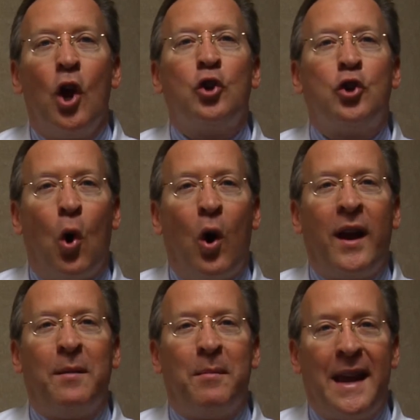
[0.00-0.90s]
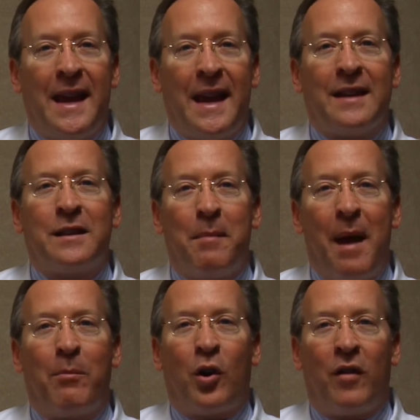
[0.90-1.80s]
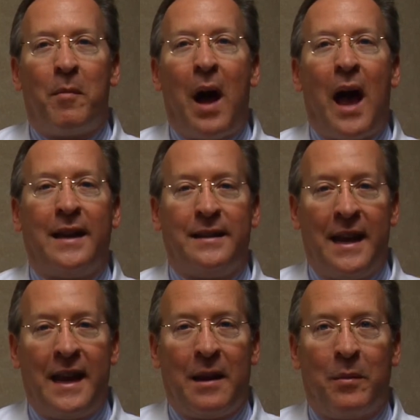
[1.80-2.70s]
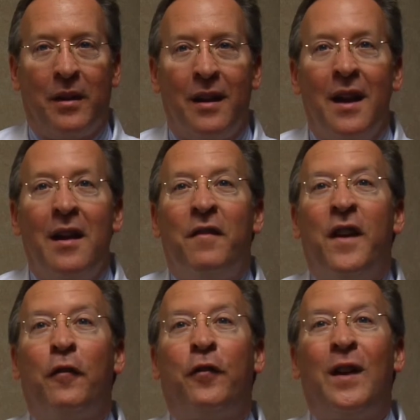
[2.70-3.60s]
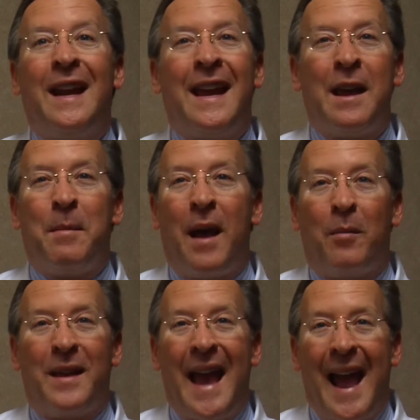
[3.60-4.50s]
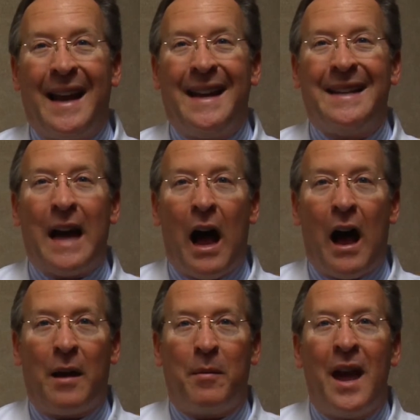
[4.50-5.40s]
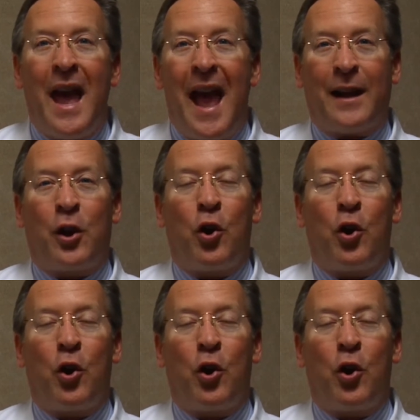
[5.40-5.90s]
join me as a member of my team. Feel free to email me anytime at